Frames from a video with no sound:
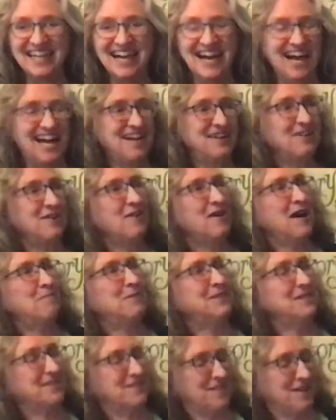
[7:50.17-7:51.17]
I don't know how
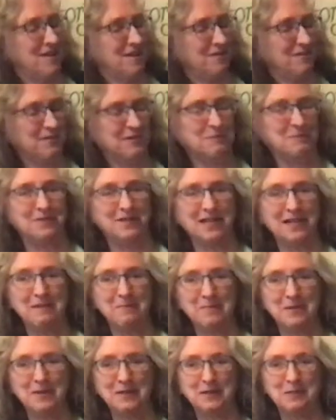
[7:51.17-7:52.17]
much taller it will get,
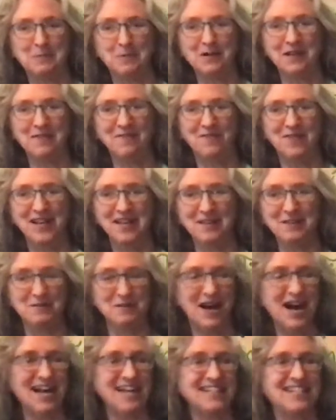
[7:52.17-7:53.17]
but it's pretty fun to
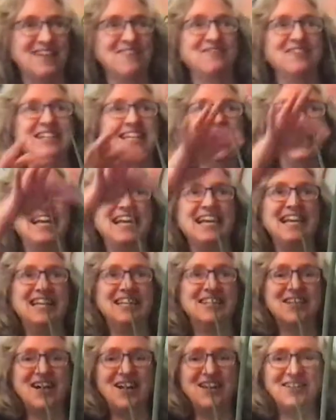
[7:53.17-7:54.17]
watch every day, getting
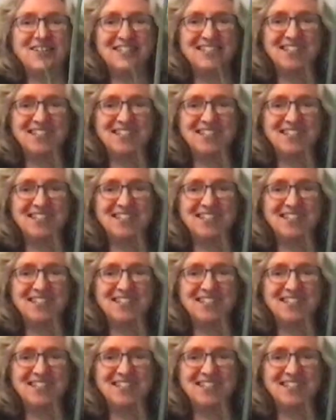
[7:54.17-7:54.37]
taller and